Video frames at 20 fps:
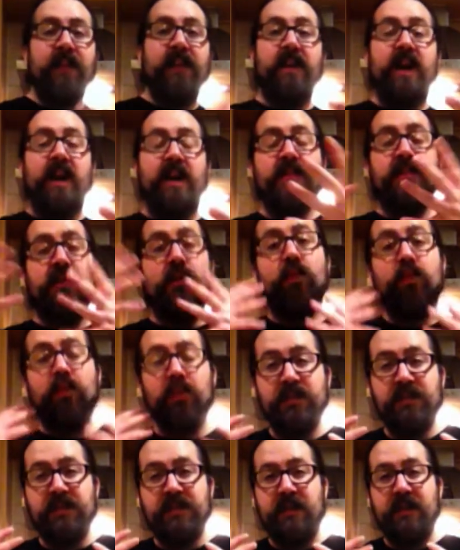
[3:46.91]
cut
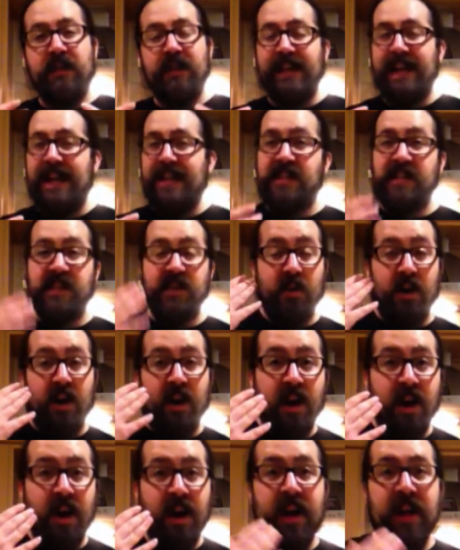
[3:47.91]
towards you and it gets in your
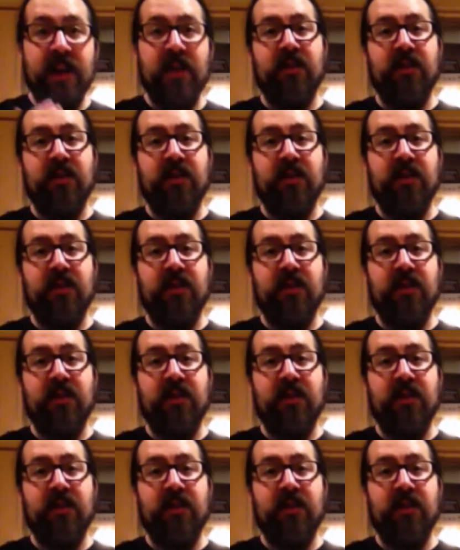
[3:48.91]
eye